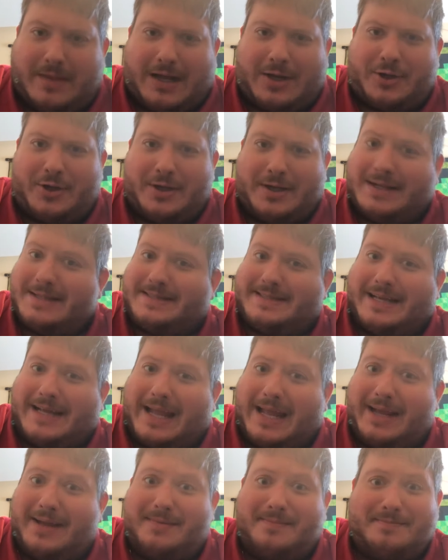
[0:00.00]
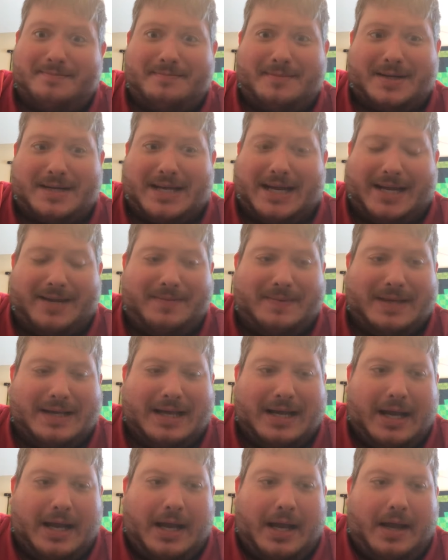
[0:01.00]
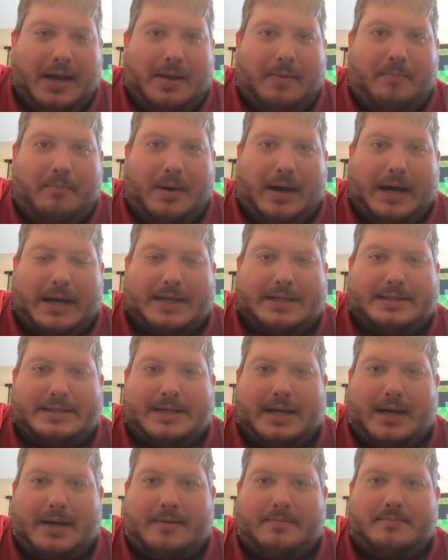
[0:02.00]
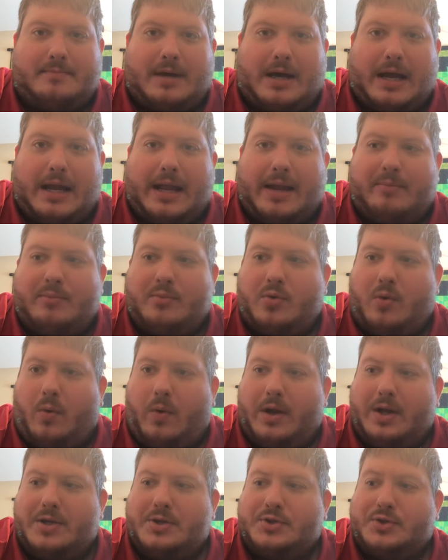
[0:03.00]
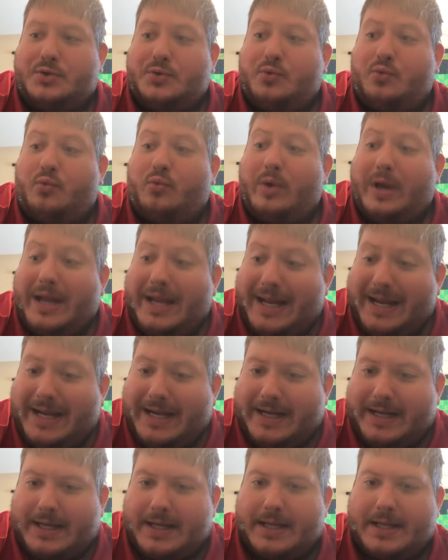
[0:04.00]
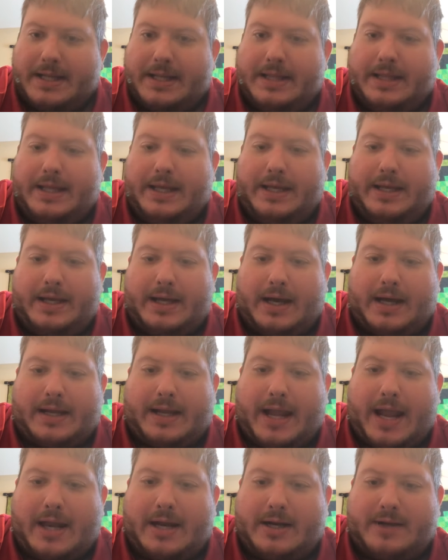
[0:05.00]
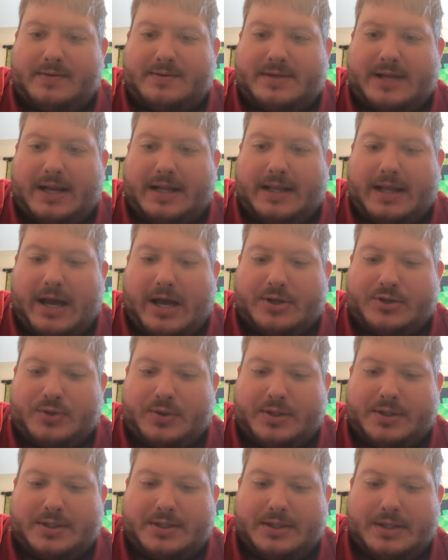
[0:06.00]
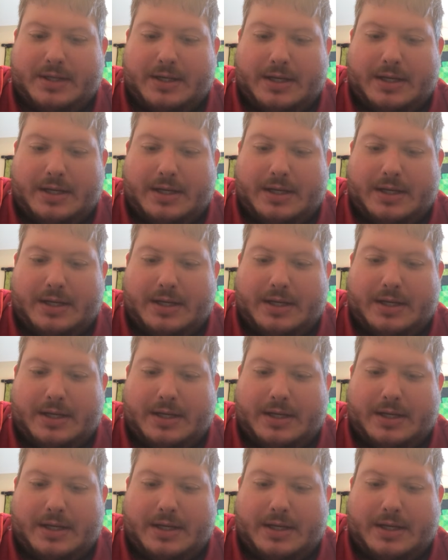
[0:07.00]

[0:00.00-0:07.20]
good at singing, okay? But um, I am going to read the uh, canon of St. Lazarus